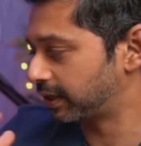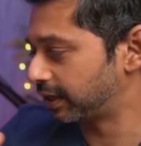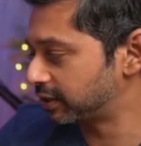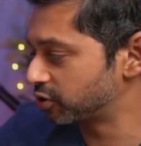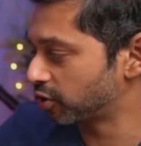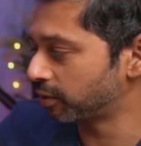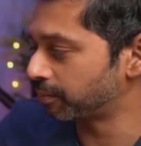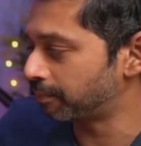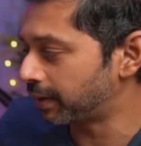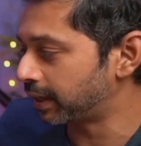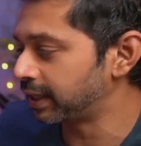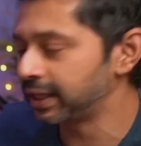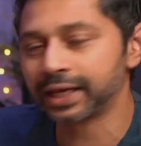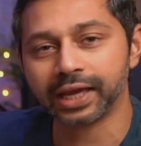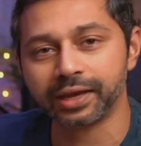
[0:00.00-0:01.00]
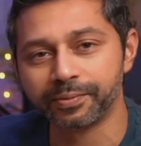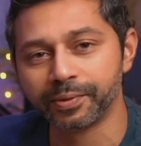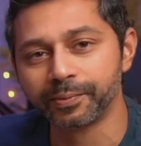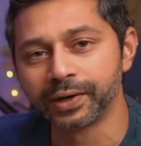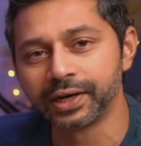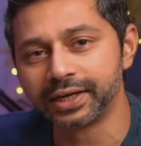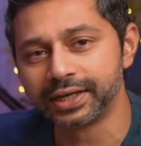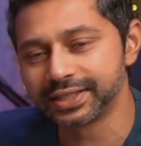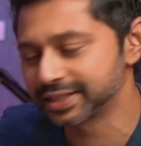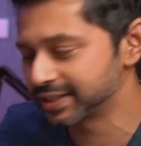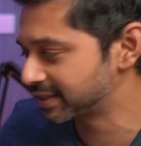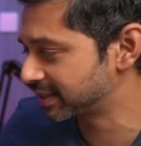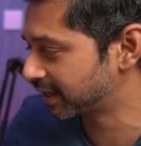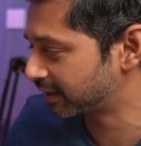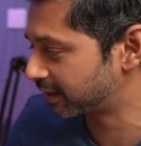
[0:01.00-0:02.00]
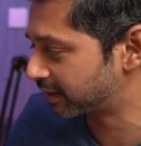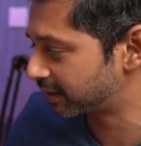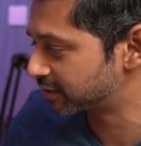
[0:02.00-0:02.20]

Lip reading: It's got many capabilities inside it.